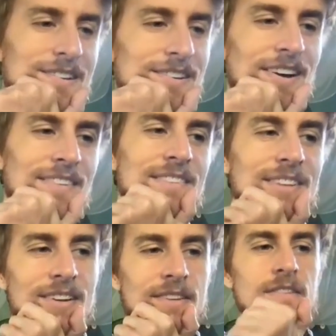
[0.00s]
Yeah.
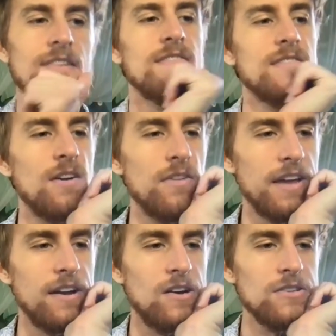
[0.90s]
So
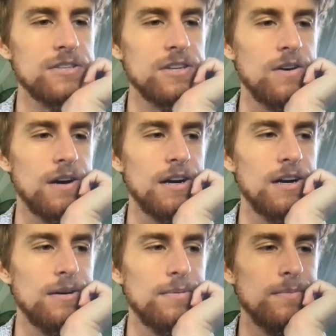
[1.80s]
then
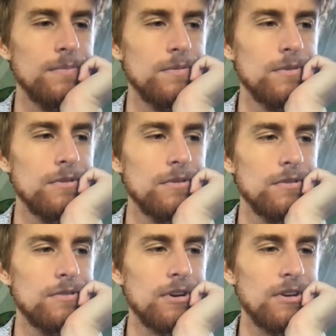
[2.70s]
also,
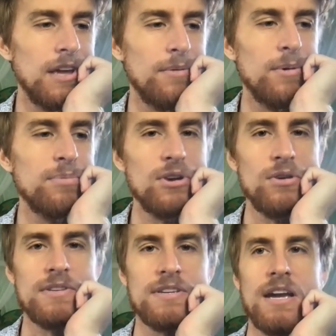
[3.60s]
so yeah, when
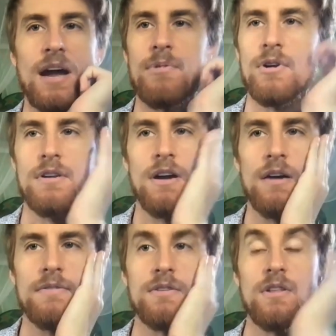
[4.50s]
Pluto was in Capricorn,
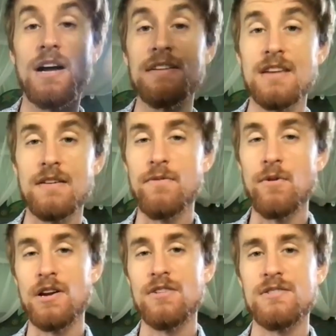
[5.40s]
so the last like
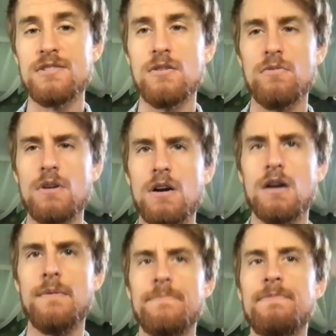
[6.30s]
4 years or
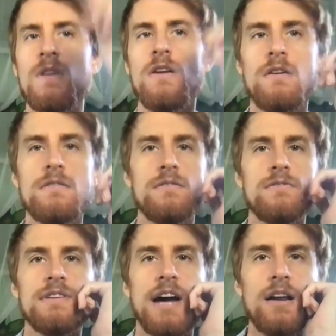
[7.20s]
so, so
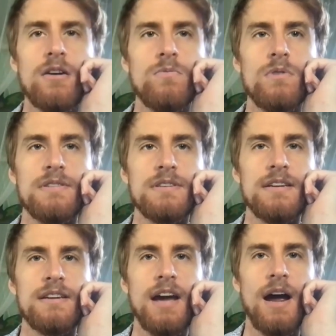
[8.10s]
Saturn was
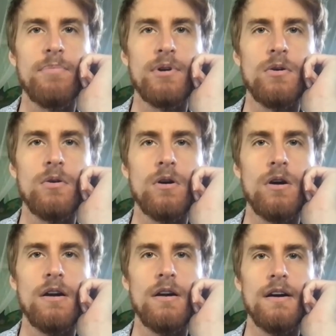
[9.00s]
in
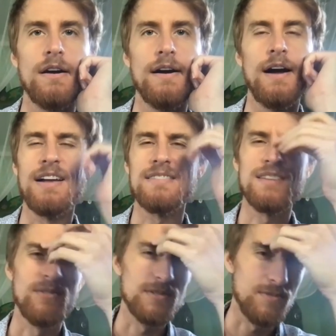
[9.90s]
Capricorn. I guess
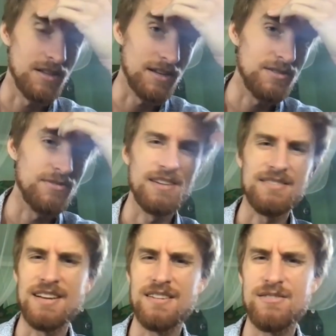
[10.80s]
that was what, like
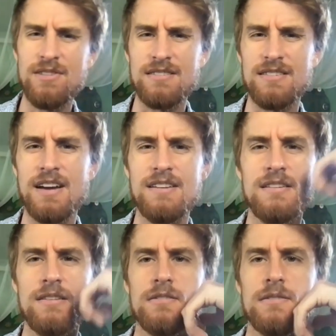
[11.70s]

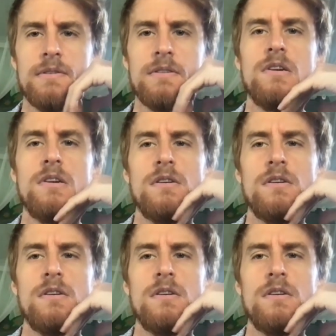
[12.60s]
2019 or something,